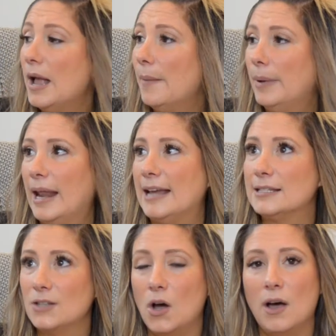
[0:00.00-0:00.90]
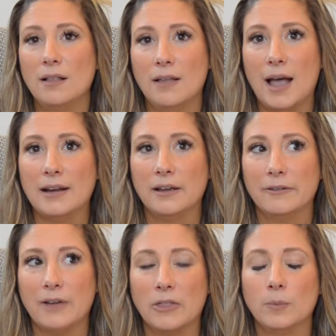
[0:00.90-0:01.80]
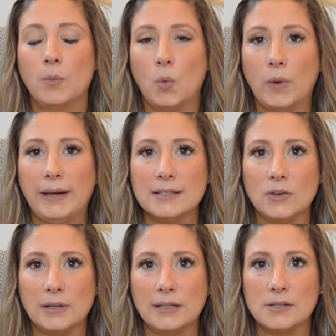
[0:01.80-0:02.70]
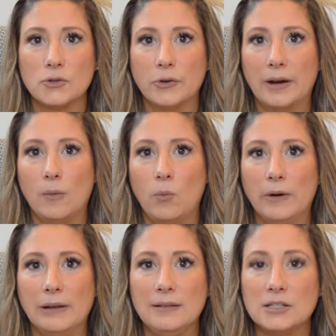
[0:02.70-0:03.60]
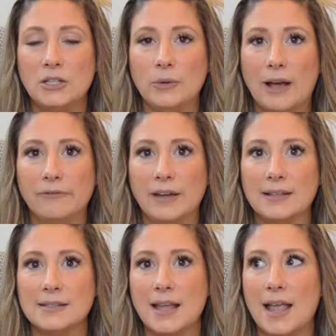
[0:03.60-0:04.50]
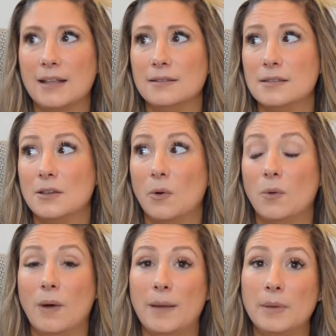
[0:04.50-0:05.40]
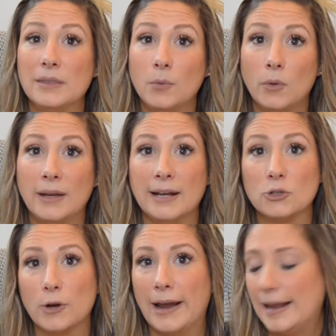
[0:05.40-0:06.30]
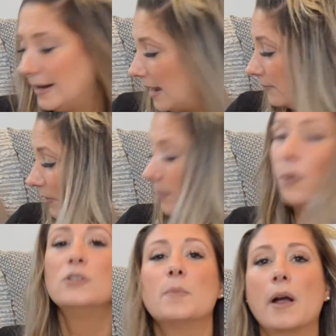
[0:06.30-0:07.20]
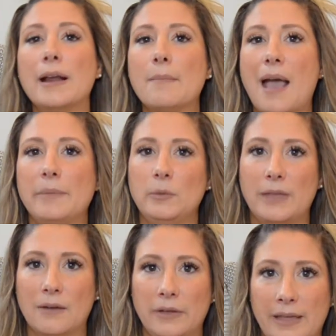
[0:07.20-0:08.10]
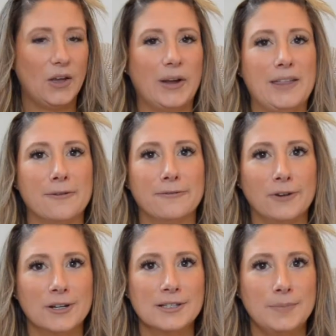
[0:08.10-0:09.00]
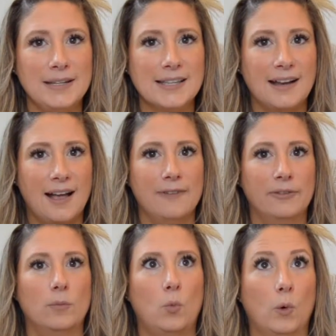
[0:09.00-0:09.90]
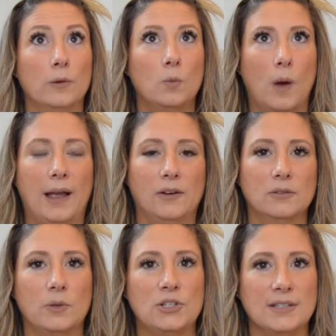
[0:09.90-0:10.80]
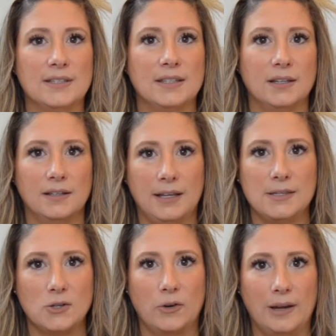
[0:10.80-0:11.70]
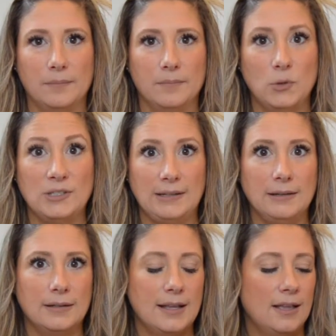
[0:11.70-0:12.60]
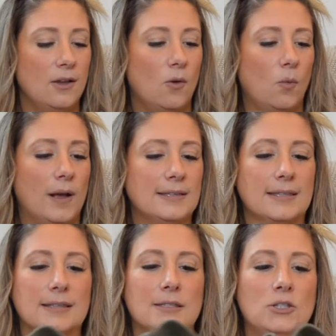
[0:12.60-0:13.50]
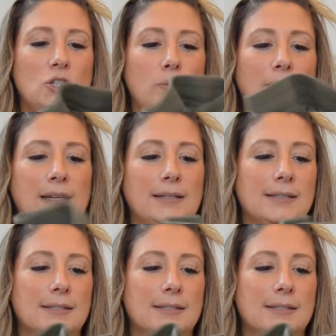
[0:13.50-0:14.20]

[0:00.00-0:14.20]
but I saw a lot of other boys on Instagram wearing these cute outfits, and so I bit the bullet and I tried it, and for the most part I'm happy with everything. Okay, the first piece I got from Worn Wild, which is the Instagram boutique, was this two-piece